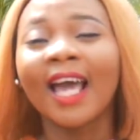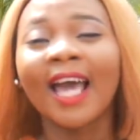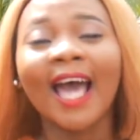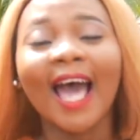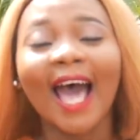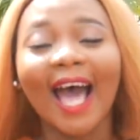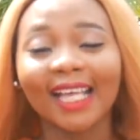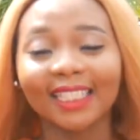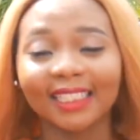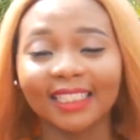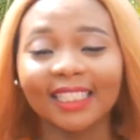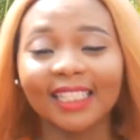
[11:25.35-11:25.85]

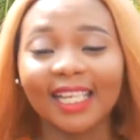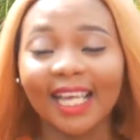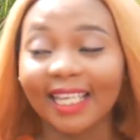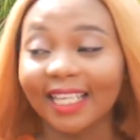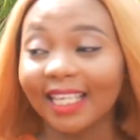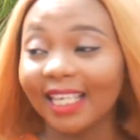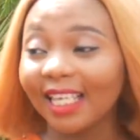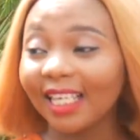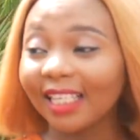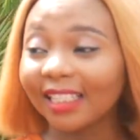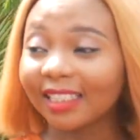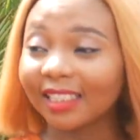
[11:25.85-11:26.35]
as in, like
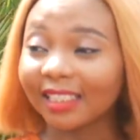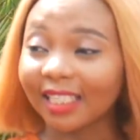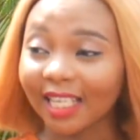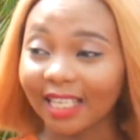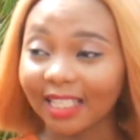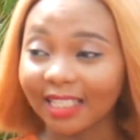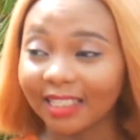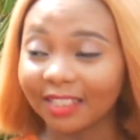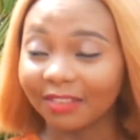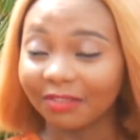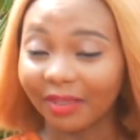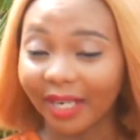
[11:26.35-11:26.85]
he
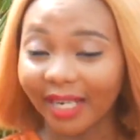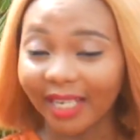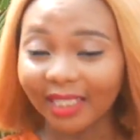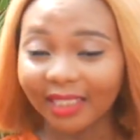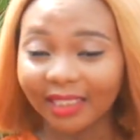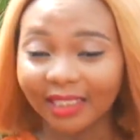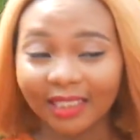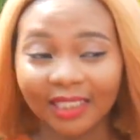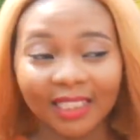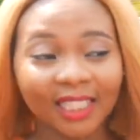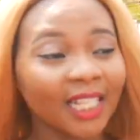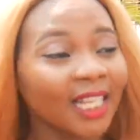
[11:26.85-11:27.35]
said, right,
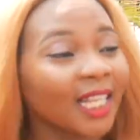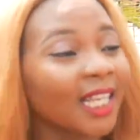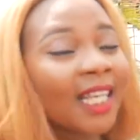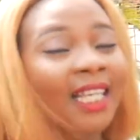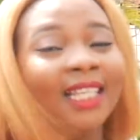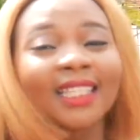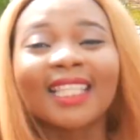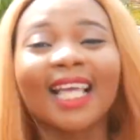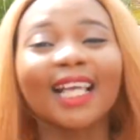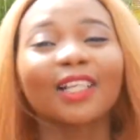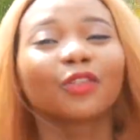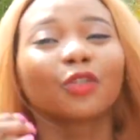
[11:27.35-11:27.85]

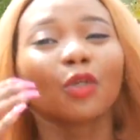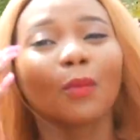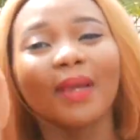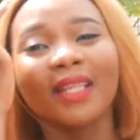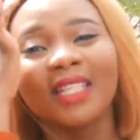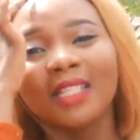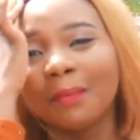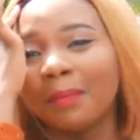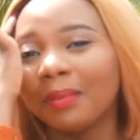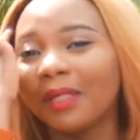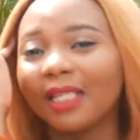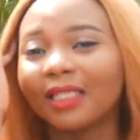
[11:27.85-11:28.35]
there are so
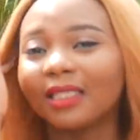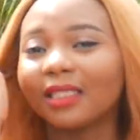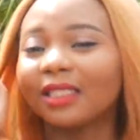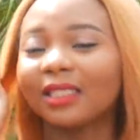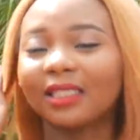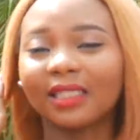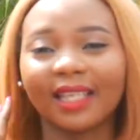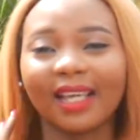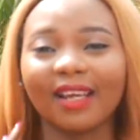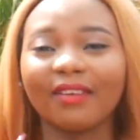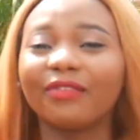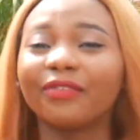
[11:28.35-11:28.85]
many places
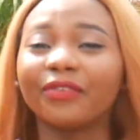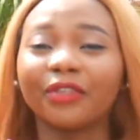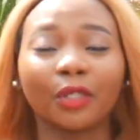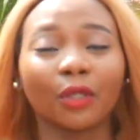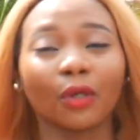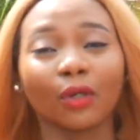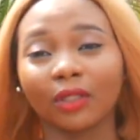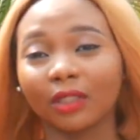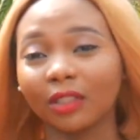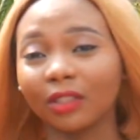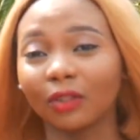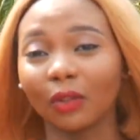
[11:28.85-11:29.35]
to get free
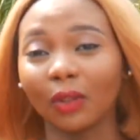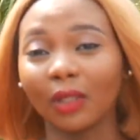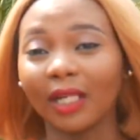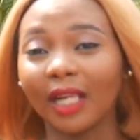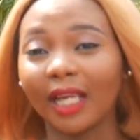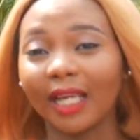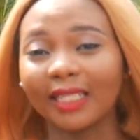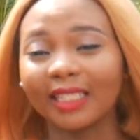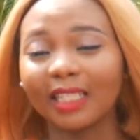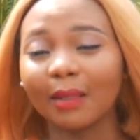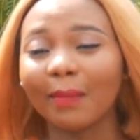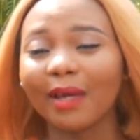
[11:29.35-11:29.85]
courses
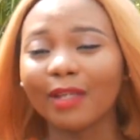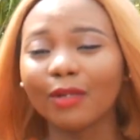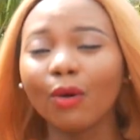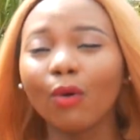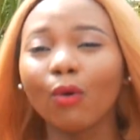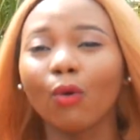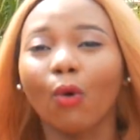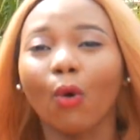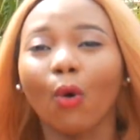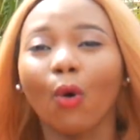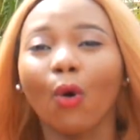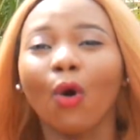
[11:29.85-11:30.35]
online. They might
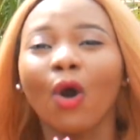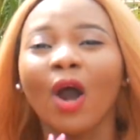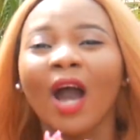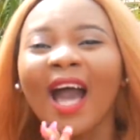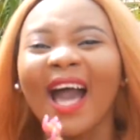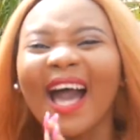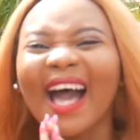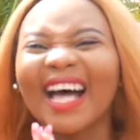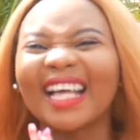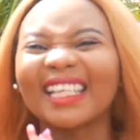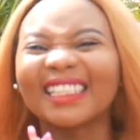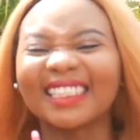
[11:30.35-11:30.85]
not go
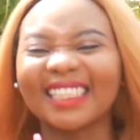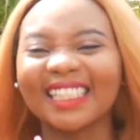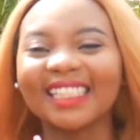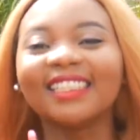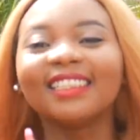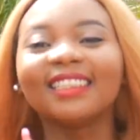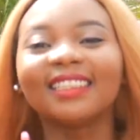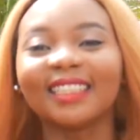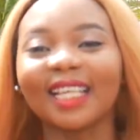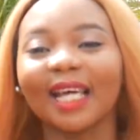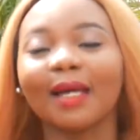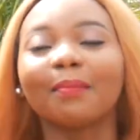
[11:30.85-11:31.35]
as
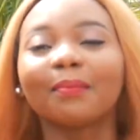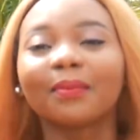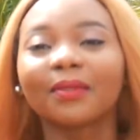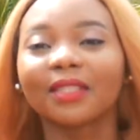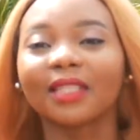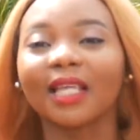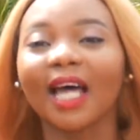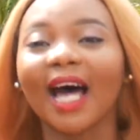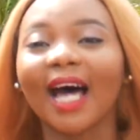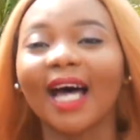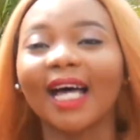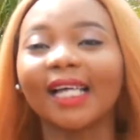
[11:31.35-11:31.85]
in-depth
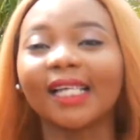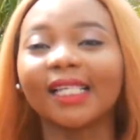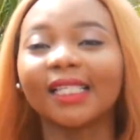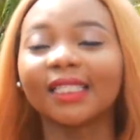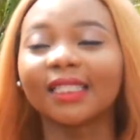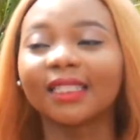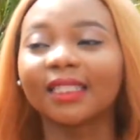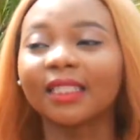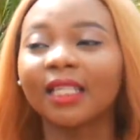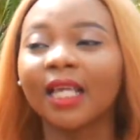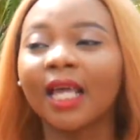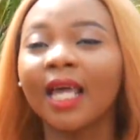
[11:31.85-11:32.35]
as
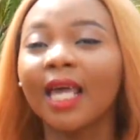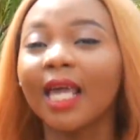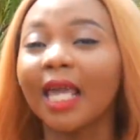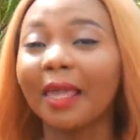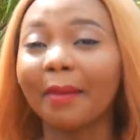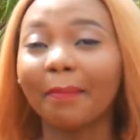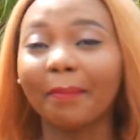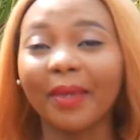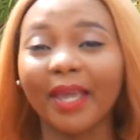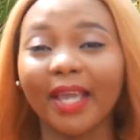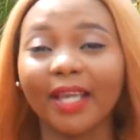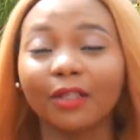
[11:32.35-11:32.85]

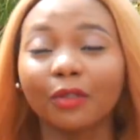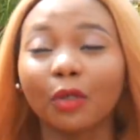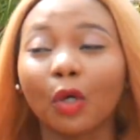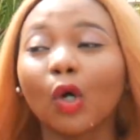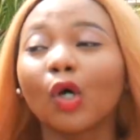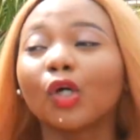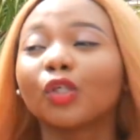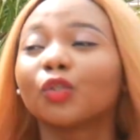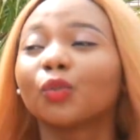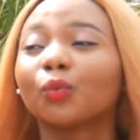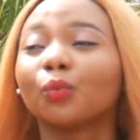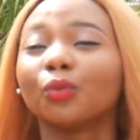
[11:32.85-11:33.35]
a paid
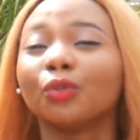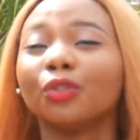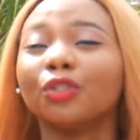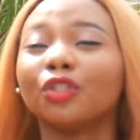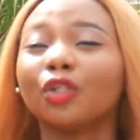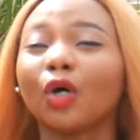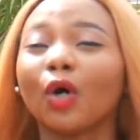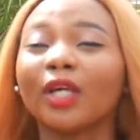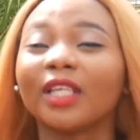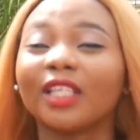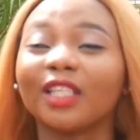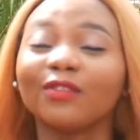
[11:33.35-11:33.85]
course would,
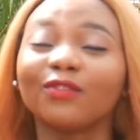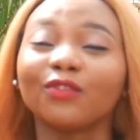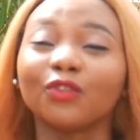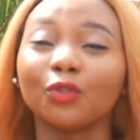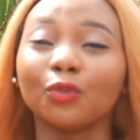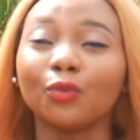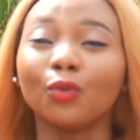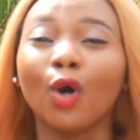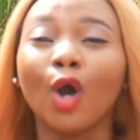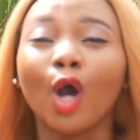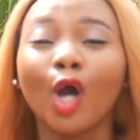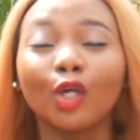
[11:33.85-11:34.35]
or give
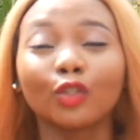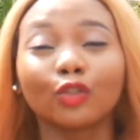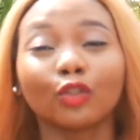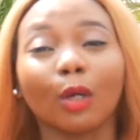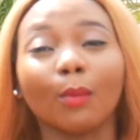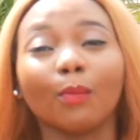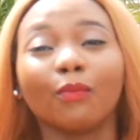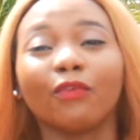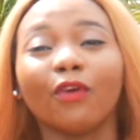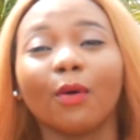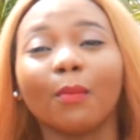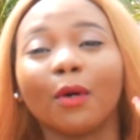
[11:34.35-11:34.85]
you
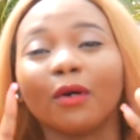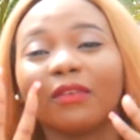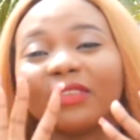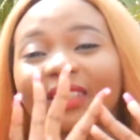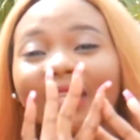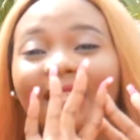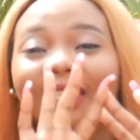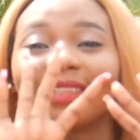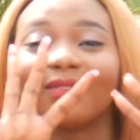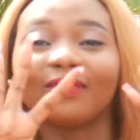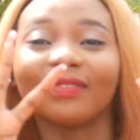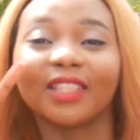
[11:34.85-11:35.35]
some form of
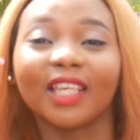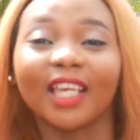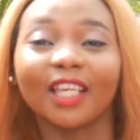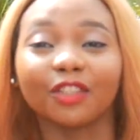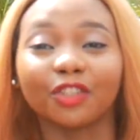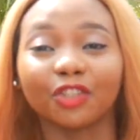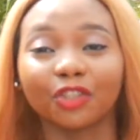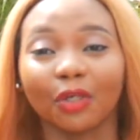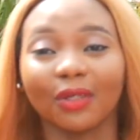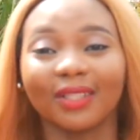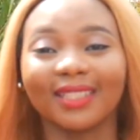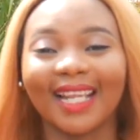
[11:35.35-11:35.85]

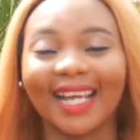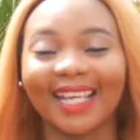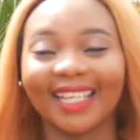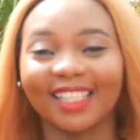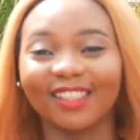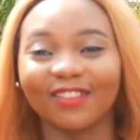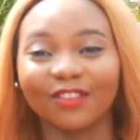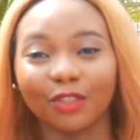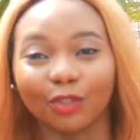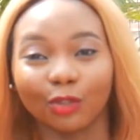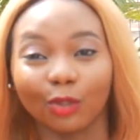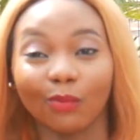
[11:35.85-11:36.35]
certification that
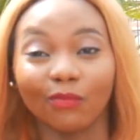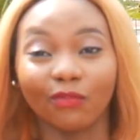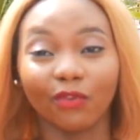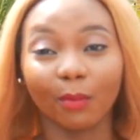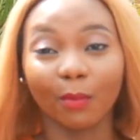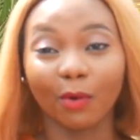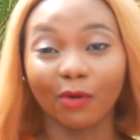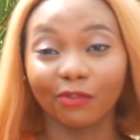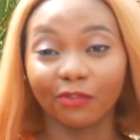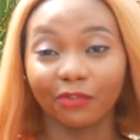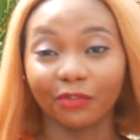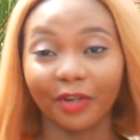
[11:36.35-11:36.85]
gives you some
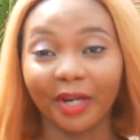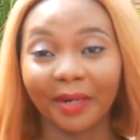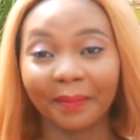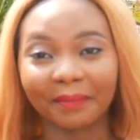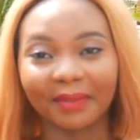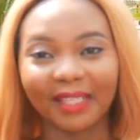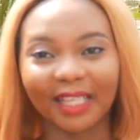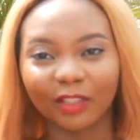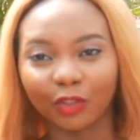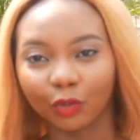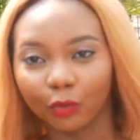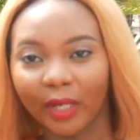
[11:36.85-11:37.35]
form of
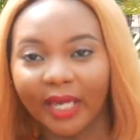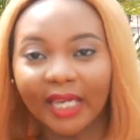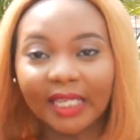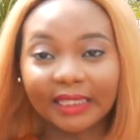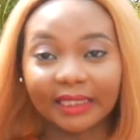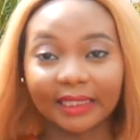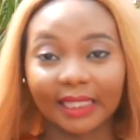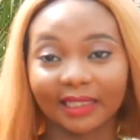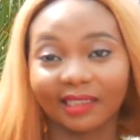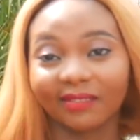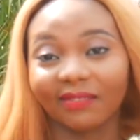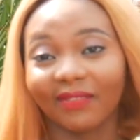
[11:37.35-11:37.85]
rep that you are a
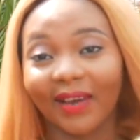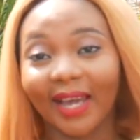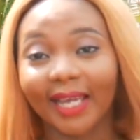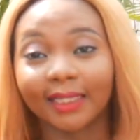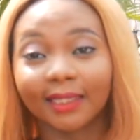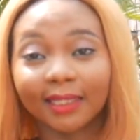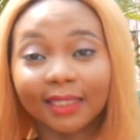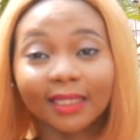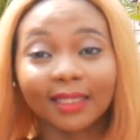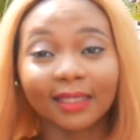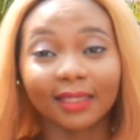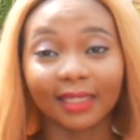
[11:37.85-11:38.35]
certified
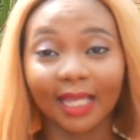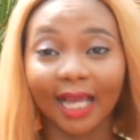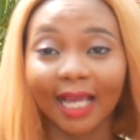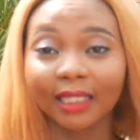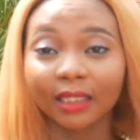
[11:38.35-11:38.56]
this, that.